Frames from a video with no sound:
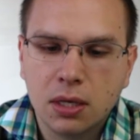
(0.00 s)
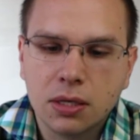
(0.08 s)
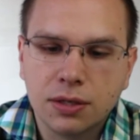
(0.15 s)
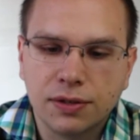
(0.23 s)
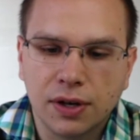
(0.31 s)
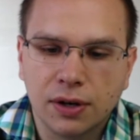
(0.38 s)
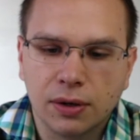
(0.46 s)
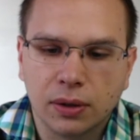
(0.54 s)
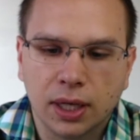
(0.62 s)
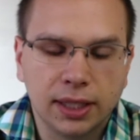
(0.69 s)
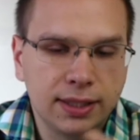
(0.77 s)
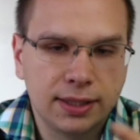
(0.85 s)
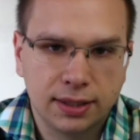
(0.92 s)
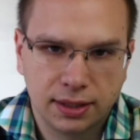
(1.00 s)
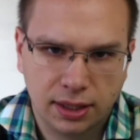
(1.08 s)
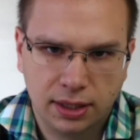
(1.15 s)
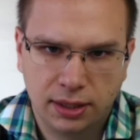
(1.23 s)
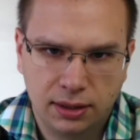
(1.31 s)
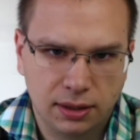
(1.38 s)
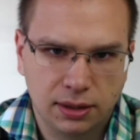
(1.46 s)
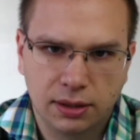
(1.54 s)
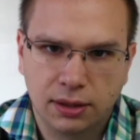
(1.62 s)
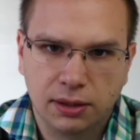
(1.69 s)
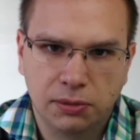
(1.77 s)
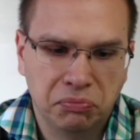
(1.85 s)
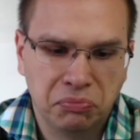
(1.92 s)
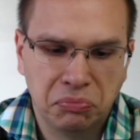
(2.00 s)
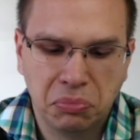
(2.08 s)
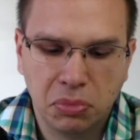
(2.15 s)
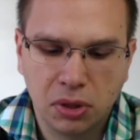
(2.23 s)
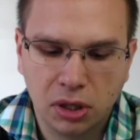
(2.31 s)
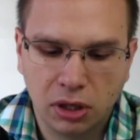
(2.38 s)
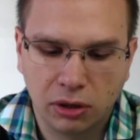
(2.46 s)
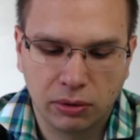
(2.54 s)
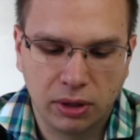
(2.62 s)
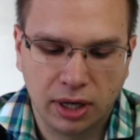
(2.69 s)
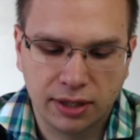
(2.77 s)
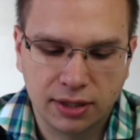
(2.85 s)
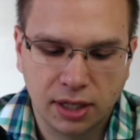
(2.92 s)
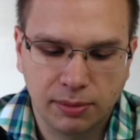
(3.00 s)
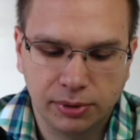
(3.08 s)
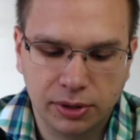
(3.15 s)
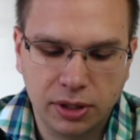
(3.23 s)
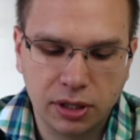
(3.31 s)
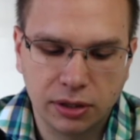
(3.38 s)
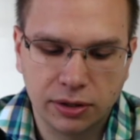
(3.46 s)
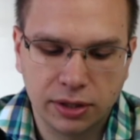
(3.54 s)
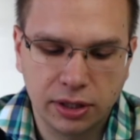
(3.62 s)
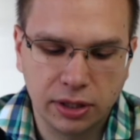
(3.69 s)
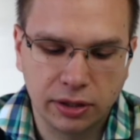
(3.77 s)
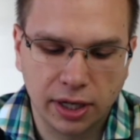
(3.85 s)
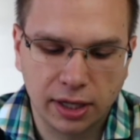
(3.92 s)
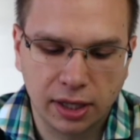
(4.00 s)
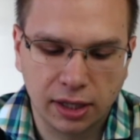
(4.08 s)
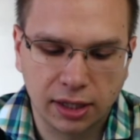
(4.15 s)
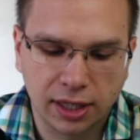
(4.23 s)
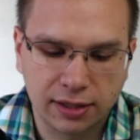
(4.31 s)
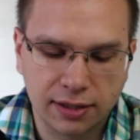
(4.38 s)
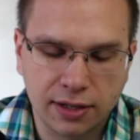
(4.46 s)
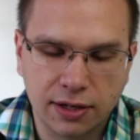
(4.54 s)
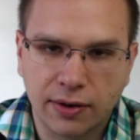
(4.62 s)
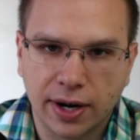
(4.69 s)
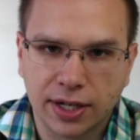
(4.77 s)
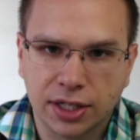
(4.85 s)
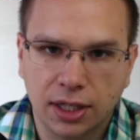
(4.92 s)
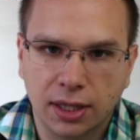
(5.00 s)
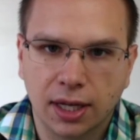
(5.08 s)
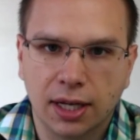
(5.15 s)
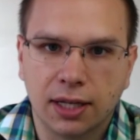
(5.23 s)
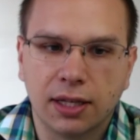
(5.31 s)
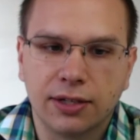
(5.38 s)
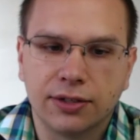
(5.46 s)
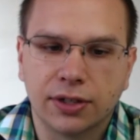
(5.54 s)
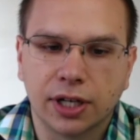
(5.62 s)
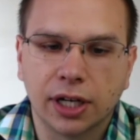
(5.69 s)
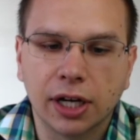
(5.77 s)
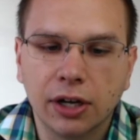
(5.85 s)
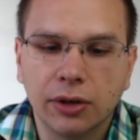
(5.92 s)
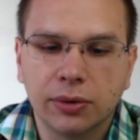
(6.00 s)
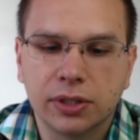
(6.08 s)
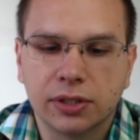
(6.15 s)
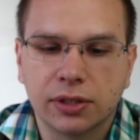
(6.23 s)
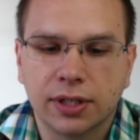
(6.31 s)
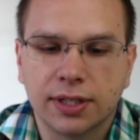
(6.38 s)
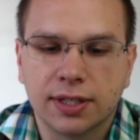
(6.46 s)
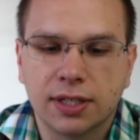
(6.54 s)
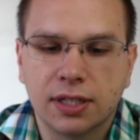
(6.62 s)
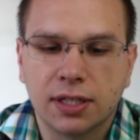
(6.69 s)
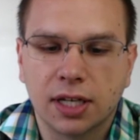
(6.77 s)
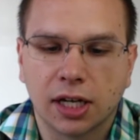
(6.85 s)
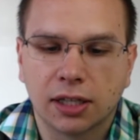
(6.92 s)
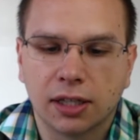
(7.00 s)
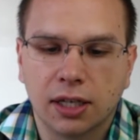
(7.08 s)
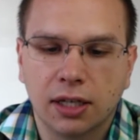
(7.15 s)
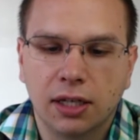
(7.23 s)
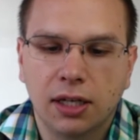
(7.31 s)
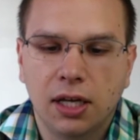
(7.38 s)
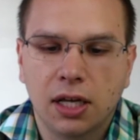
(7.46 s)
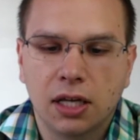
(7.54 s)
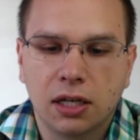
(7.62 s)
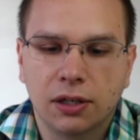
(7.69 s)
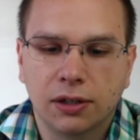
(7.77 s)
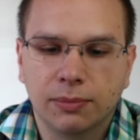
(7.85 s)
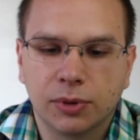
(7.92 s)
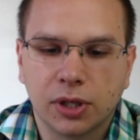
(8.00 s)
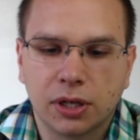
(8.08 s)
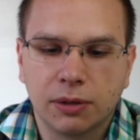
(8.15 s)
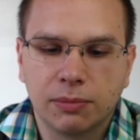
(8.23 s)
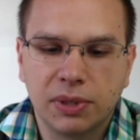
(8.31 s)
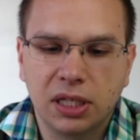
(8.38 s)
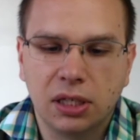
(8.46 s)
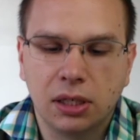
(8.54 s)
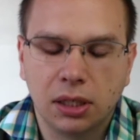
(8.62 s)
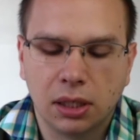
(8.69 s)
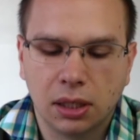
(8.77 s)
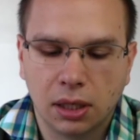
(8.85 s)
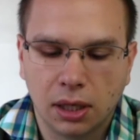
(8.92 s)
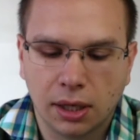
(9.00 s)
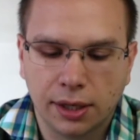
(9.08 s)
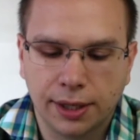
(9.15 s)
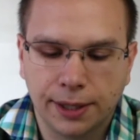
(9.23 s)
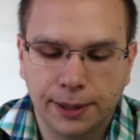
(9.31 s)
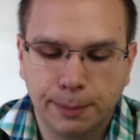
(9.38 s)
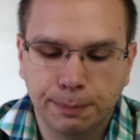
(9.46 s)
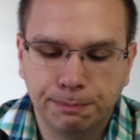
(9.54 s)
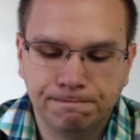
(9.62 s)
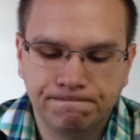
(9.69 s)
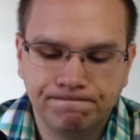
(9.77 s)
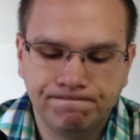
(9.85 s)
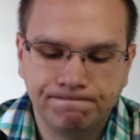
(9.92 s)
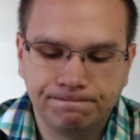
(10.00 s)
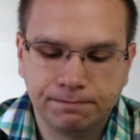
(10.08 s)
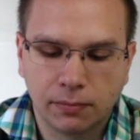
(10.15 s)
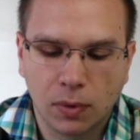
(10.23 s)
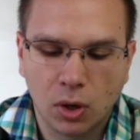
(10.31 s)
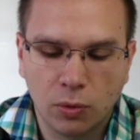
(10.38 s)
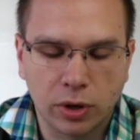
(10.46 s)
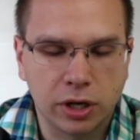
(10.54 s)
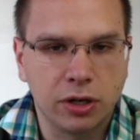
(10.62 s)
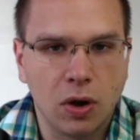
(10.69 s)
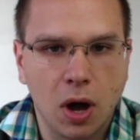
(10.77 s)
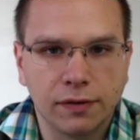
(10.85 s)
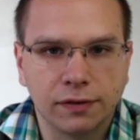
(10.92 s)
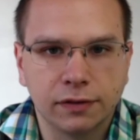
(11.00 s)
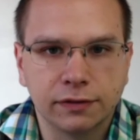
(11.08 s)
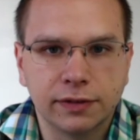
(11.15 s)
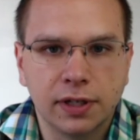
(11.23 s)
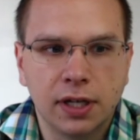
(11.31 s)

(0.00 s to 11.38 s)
So at least in the next couple of years here, I think that's the direction that things are going to go, and so that's the tech that I'm going to be um, working off of.